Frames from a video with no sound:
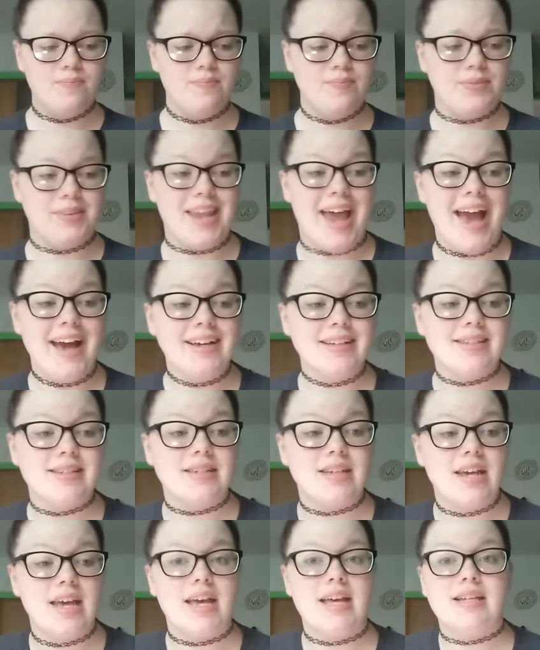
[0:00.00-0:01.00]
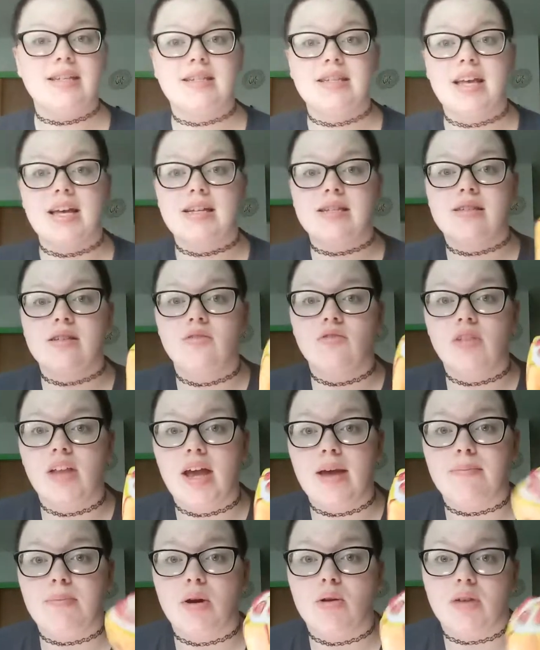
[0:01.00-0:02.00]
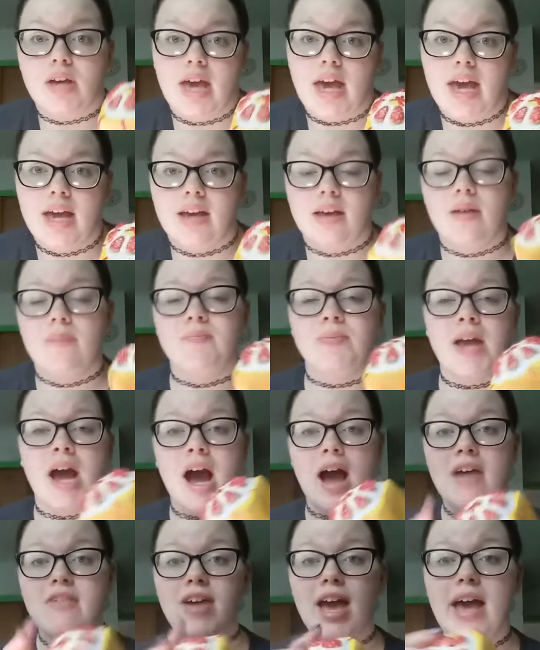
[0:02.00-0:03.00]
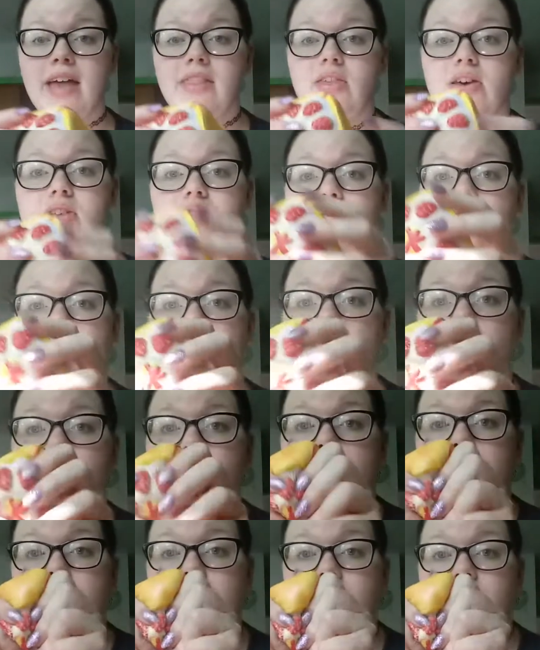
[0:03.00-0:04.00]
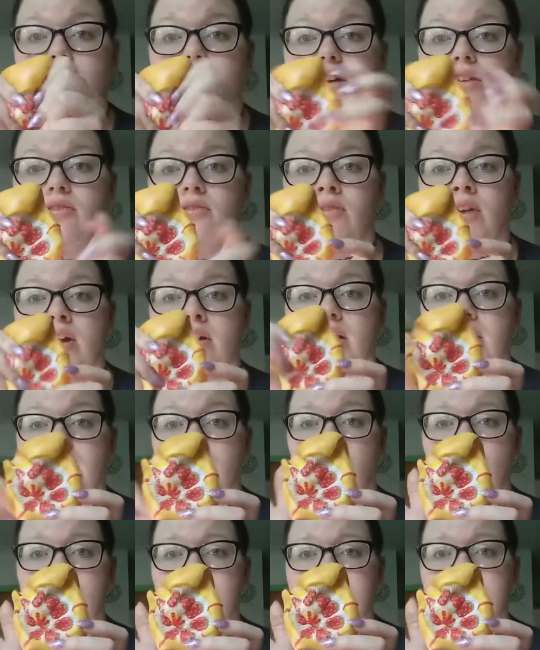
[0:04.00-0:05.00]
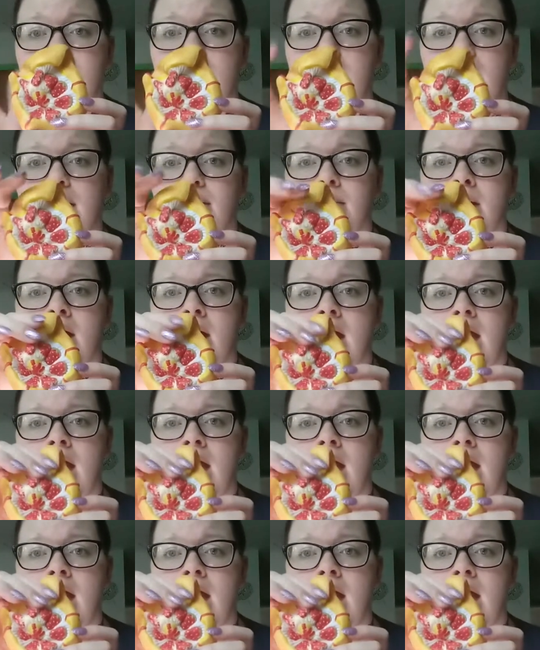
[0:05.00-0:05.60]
Next is this Vlampo cake. Now, I've had this for a very, very, very long time,